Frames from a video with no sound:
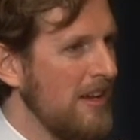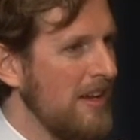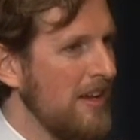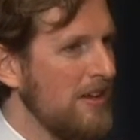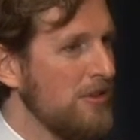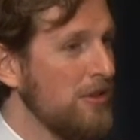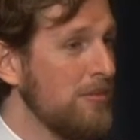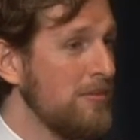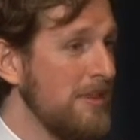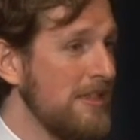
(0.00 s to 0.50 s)

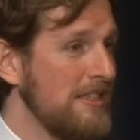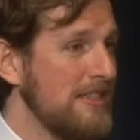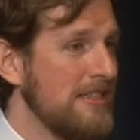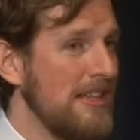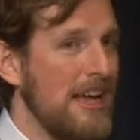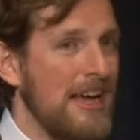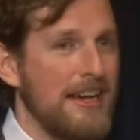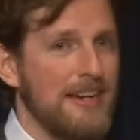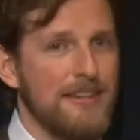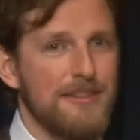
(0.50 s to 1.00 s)
Normally
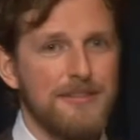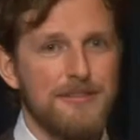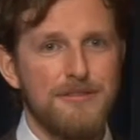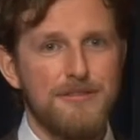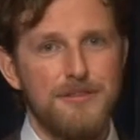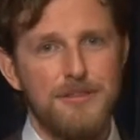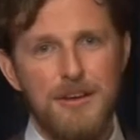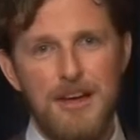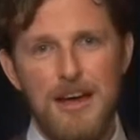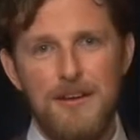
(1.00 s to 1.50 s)
Slack,
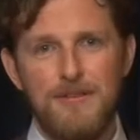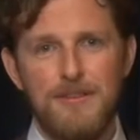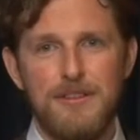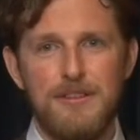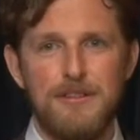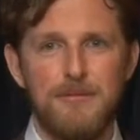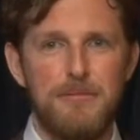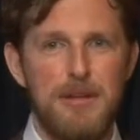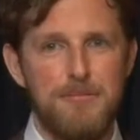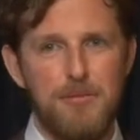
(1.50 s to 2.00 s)
you have
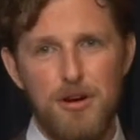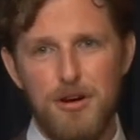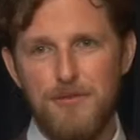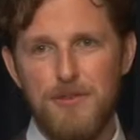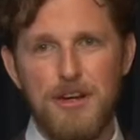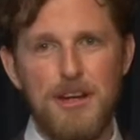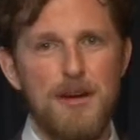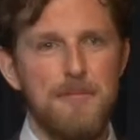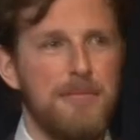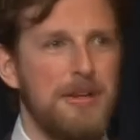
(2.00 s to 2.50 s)
to be part of a
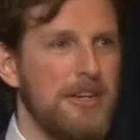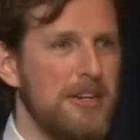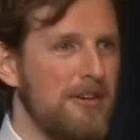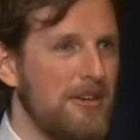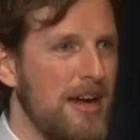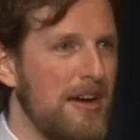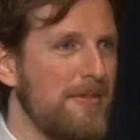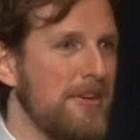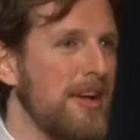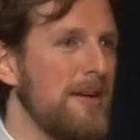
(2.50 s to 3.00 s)
company or
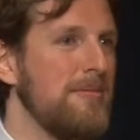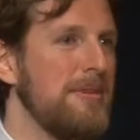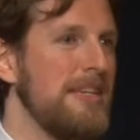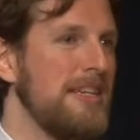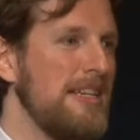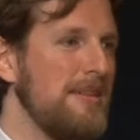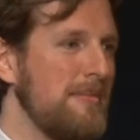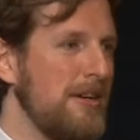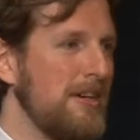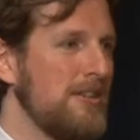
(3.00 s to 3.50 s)
have a company
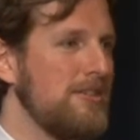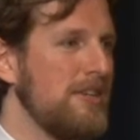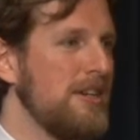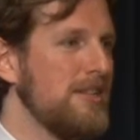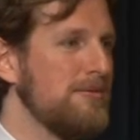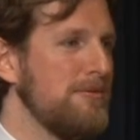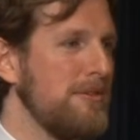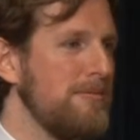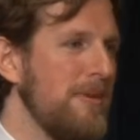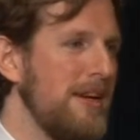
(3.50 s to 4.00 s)
email
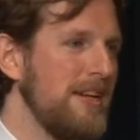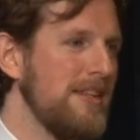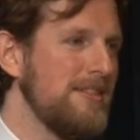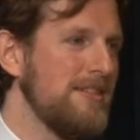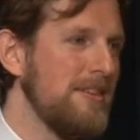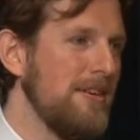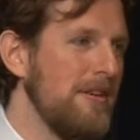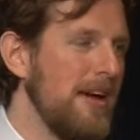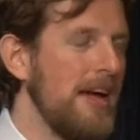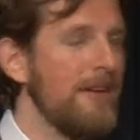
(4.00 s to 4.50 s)
address. We've made it
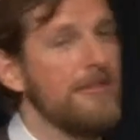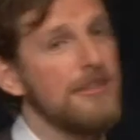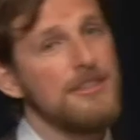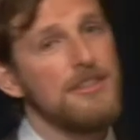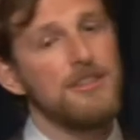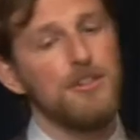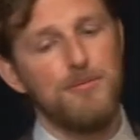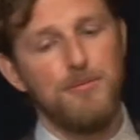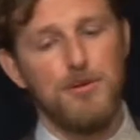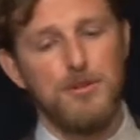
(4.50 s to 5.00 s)
so every
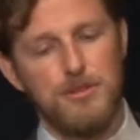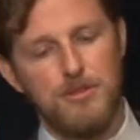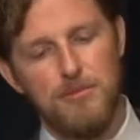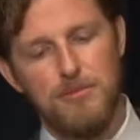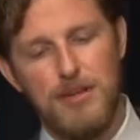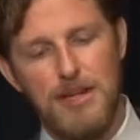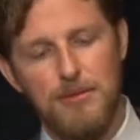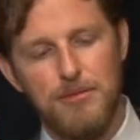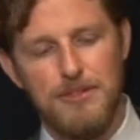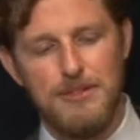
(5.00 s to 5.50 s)
single person will
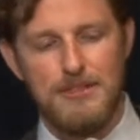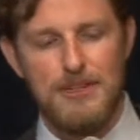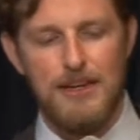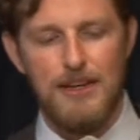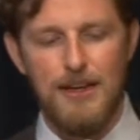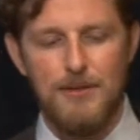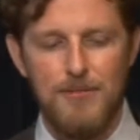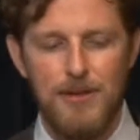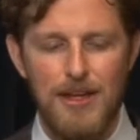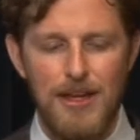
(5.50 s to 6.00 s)
be able to sign
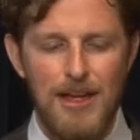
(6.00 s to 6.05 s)
up.